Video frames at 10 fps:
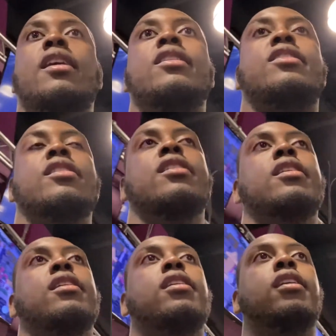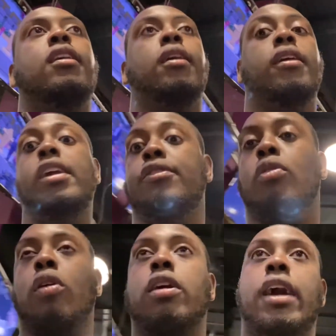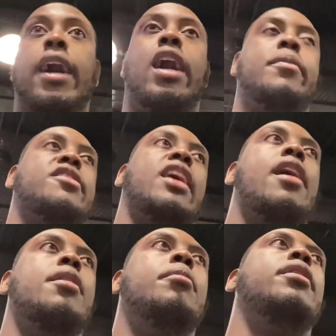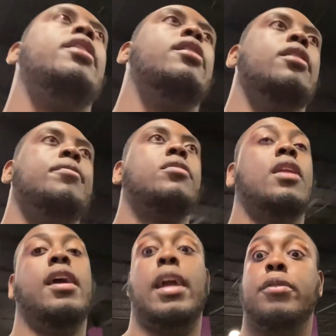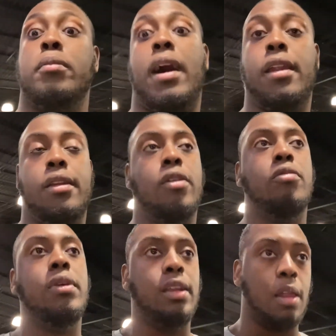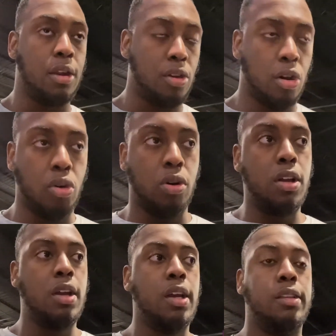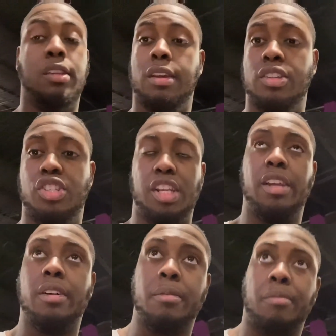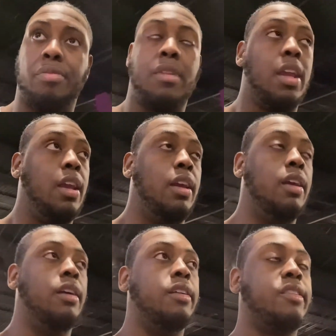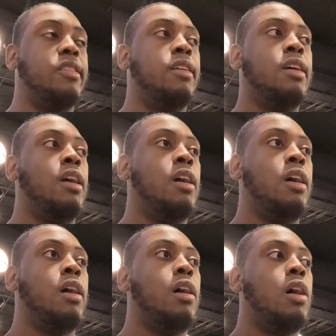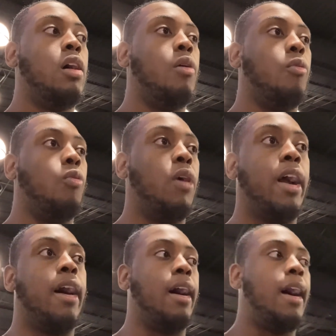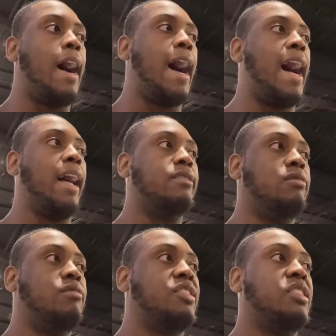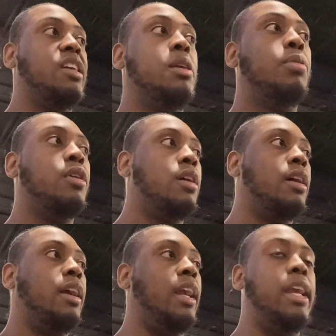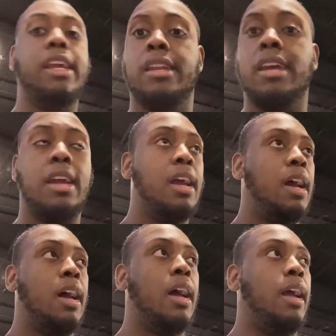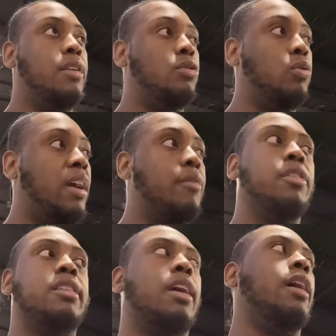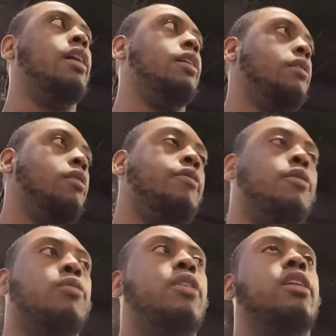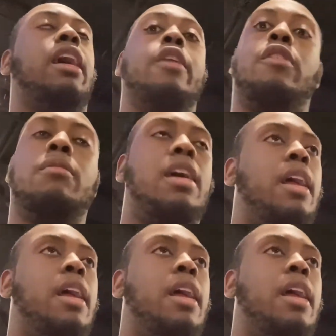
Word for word: to even work out. I'm excited to be here. Everybody know me. No, the gym is where I sleep, eat, and do everything for real. Like if I'm not at